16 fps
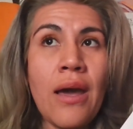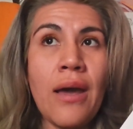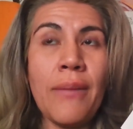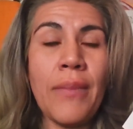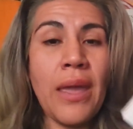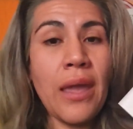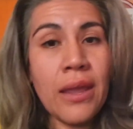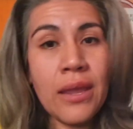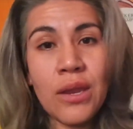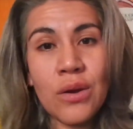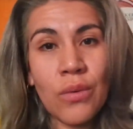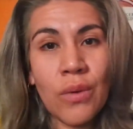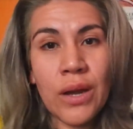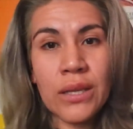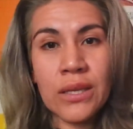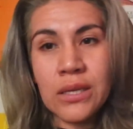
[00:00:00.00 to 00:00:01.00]
hey, you know
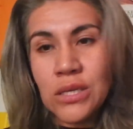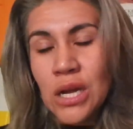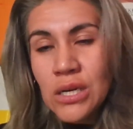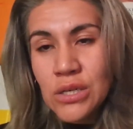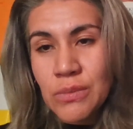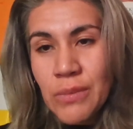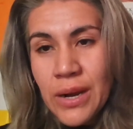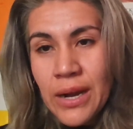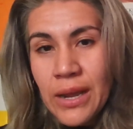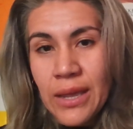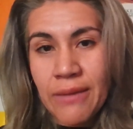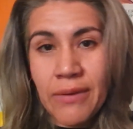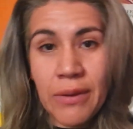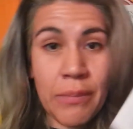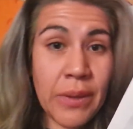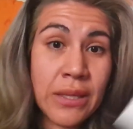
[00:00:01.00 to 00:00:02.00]
what, the doctor might not
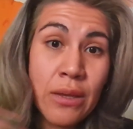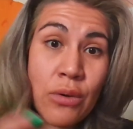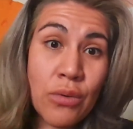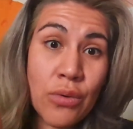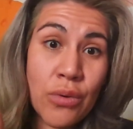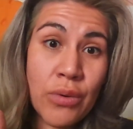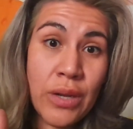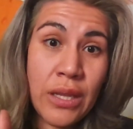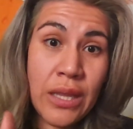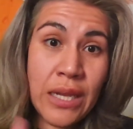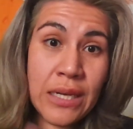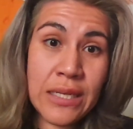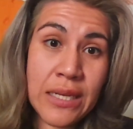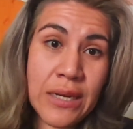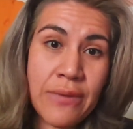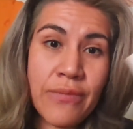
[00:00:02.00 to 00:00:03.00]
give it, but the notary that
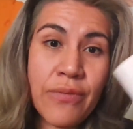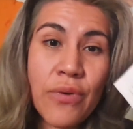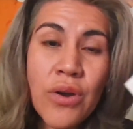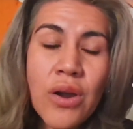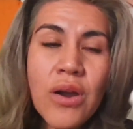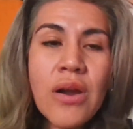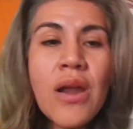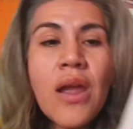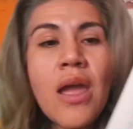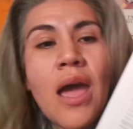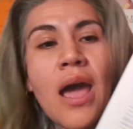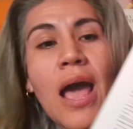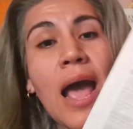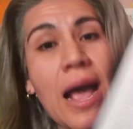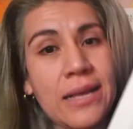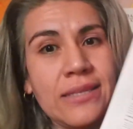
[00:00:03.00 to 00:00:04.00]
did it for her
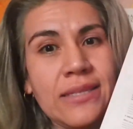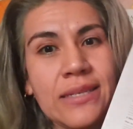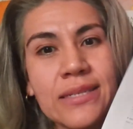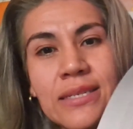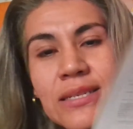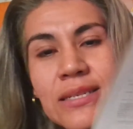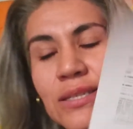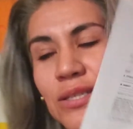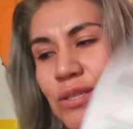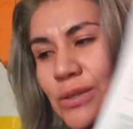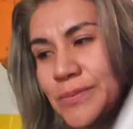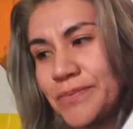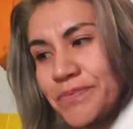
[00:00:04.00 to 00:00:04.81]
has it. So